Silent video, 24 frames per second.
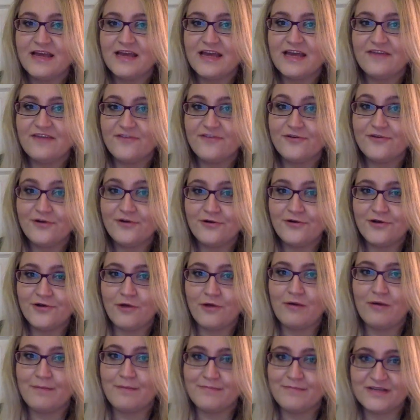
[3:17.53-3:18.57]
If you don't know
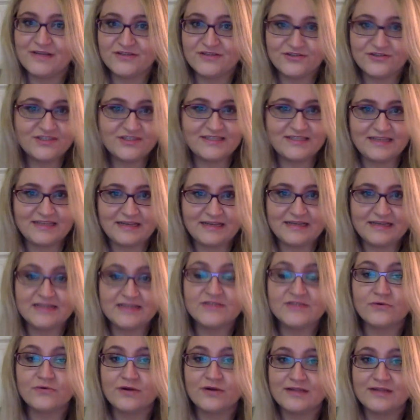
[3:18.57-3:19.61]
what mise-en-scene is
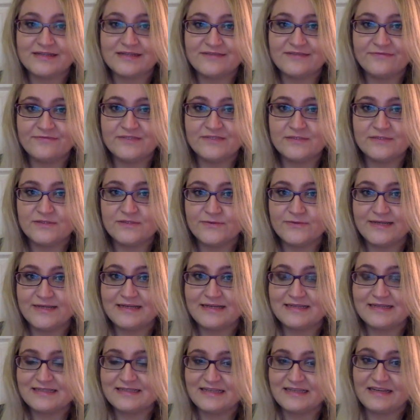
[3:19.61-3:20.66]
or the difference between a
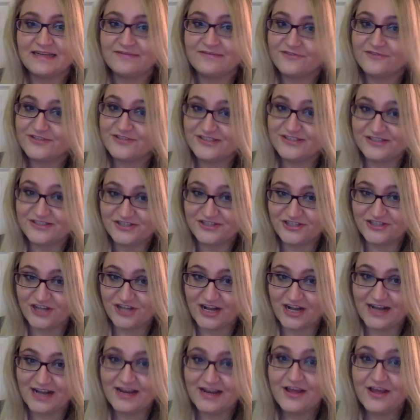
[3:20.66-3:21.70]
scene versus a
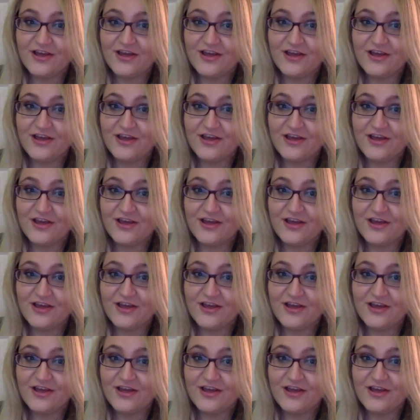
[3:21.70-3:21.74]
shot,